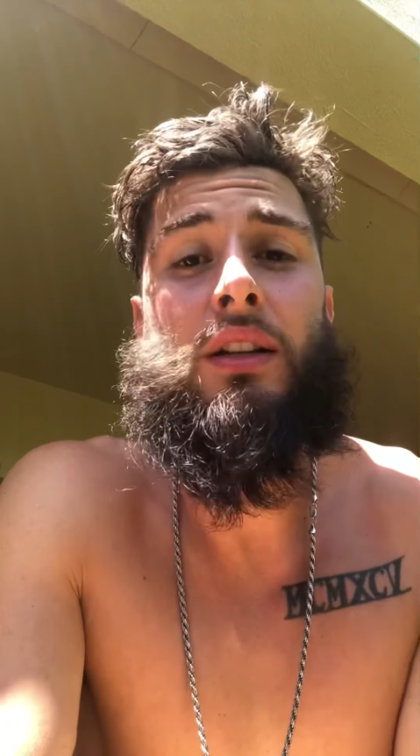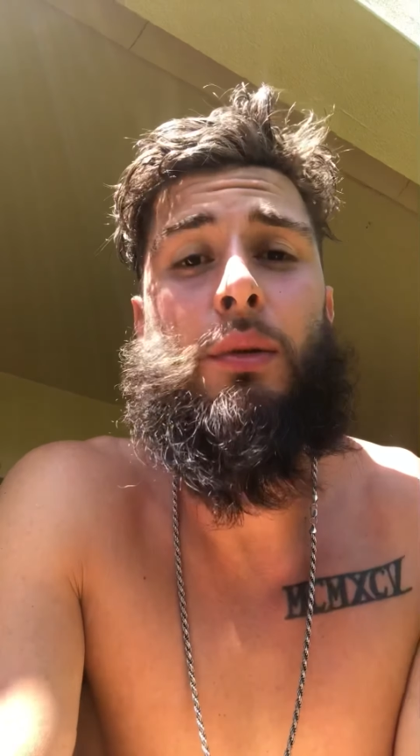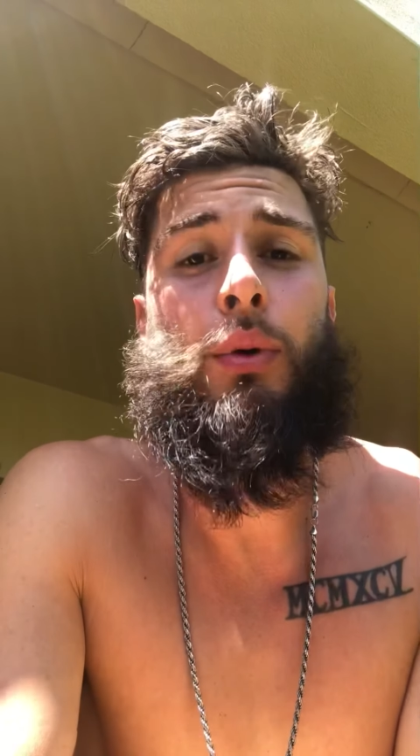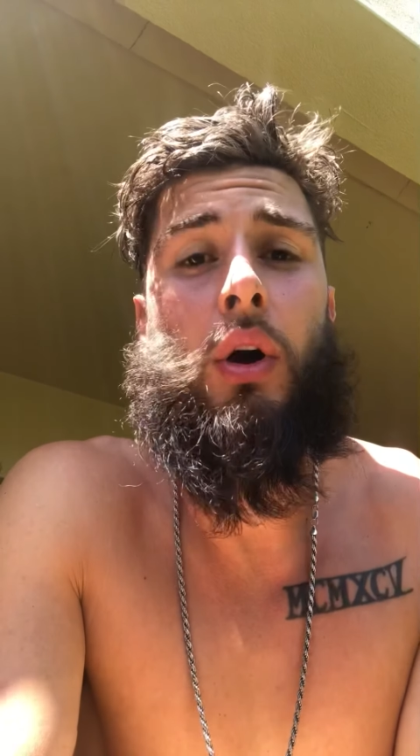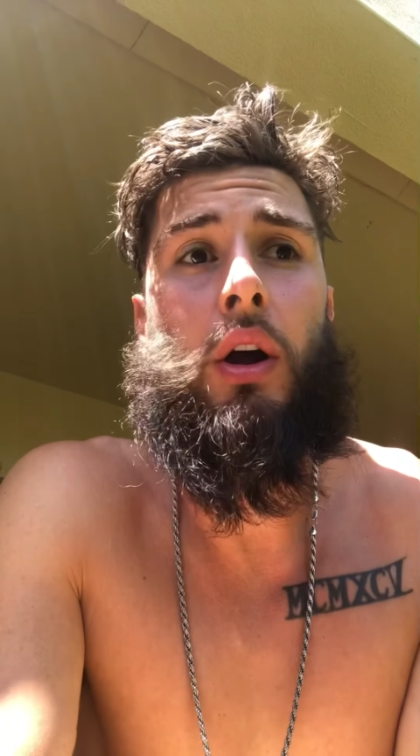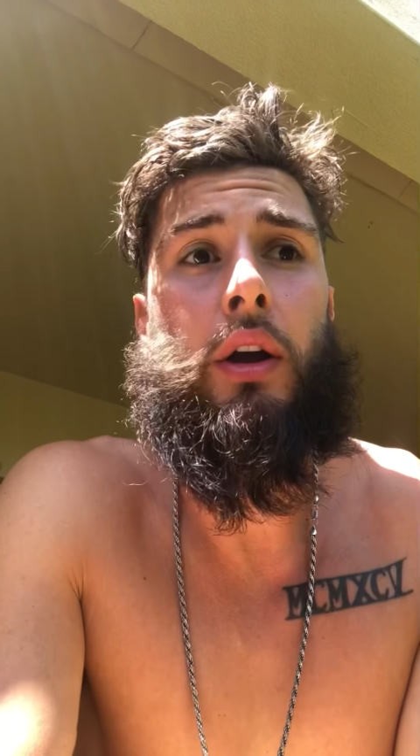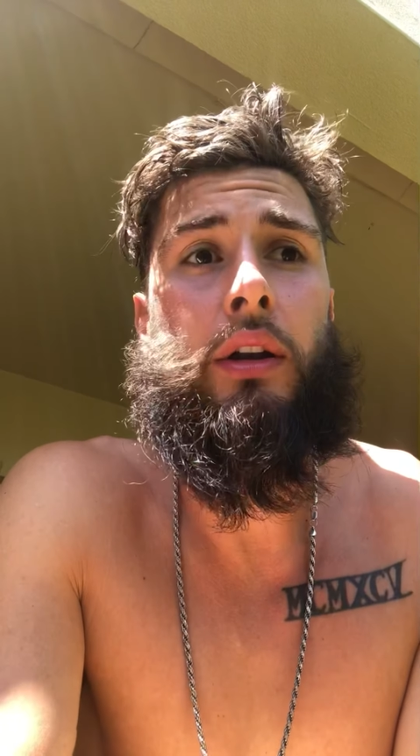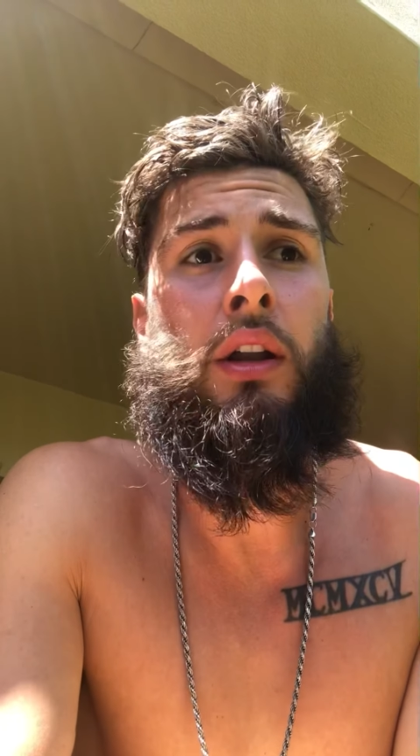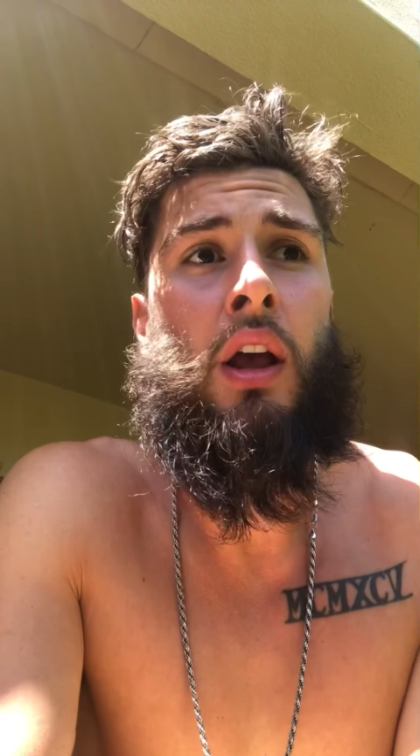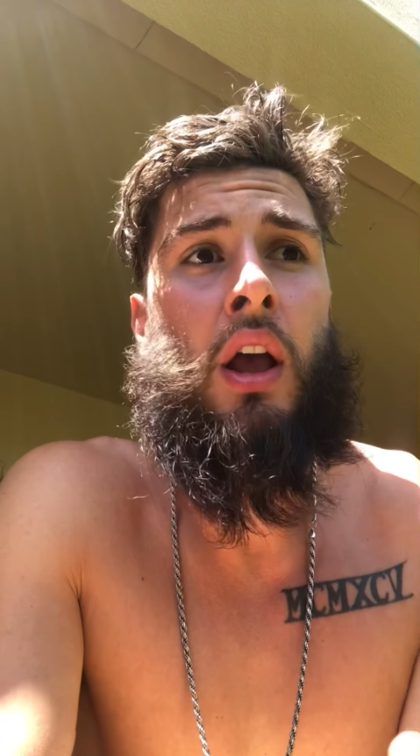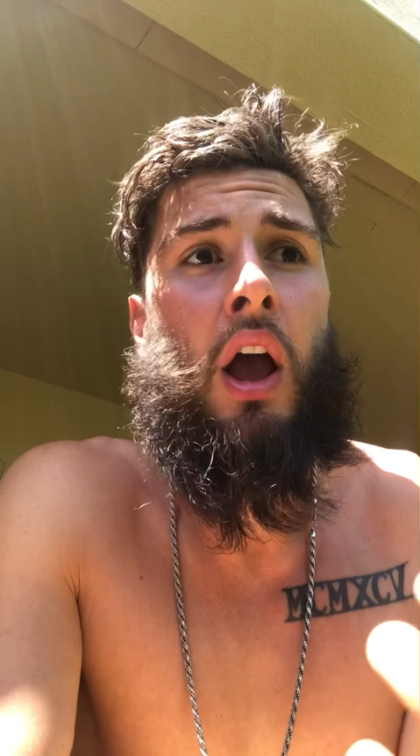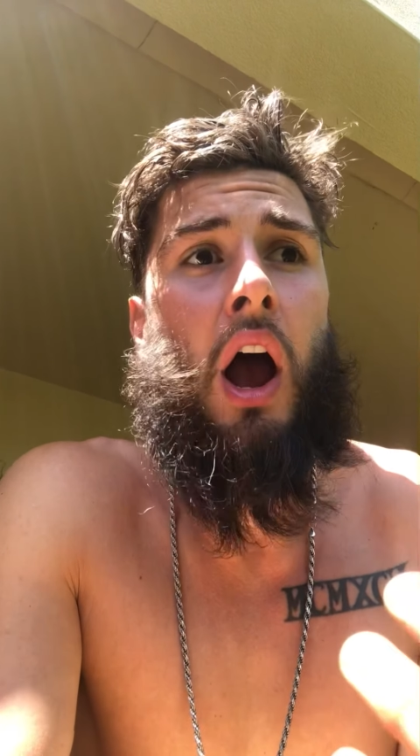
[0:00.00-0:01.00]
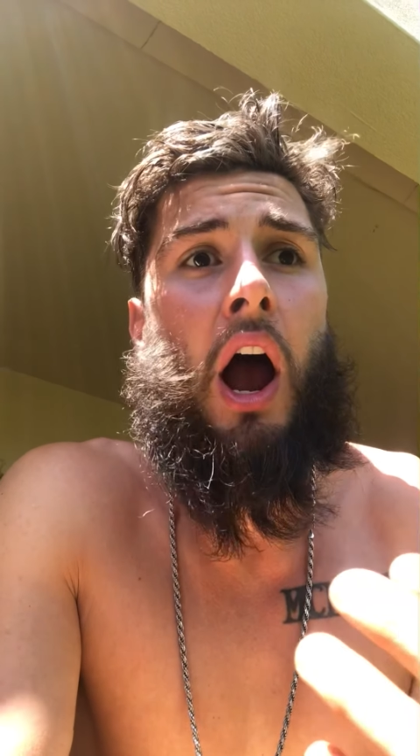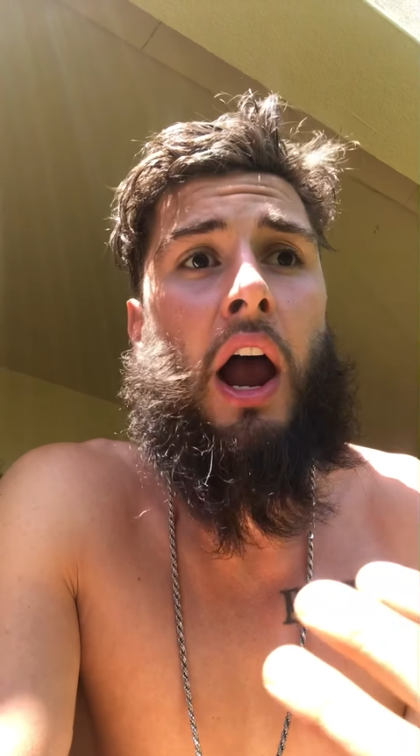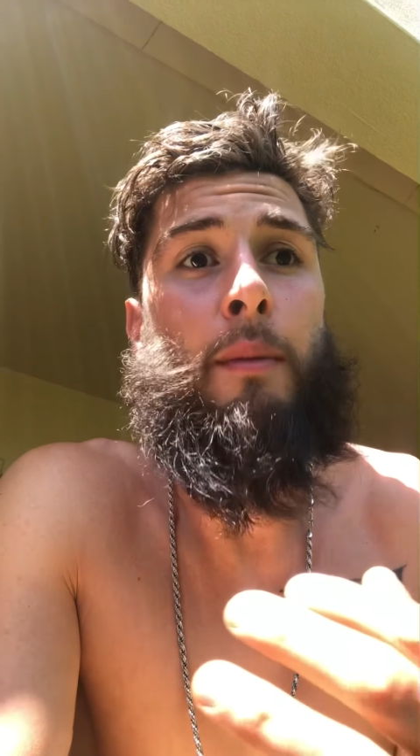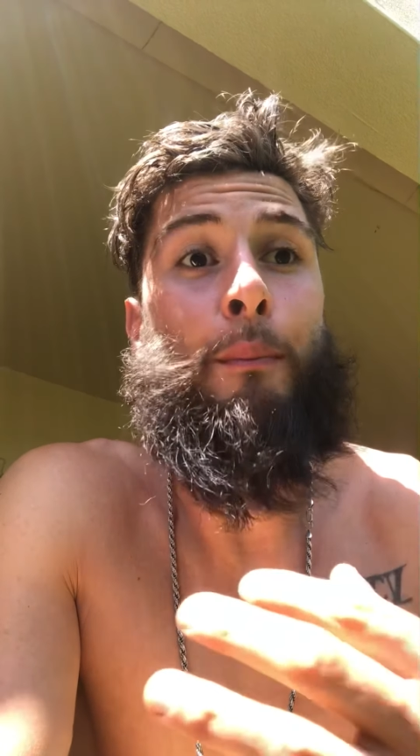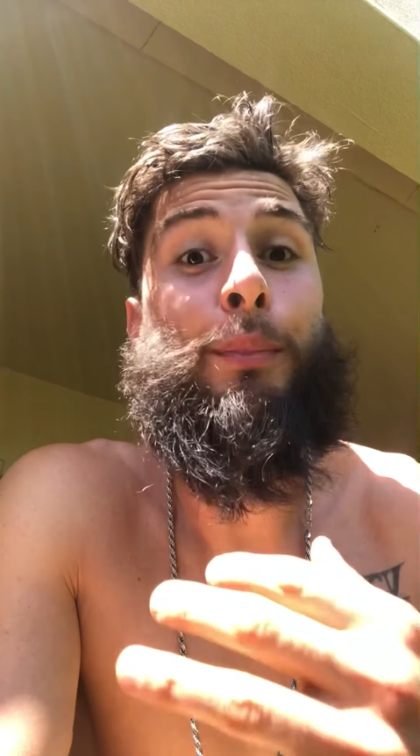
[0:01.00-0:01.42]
upon. I am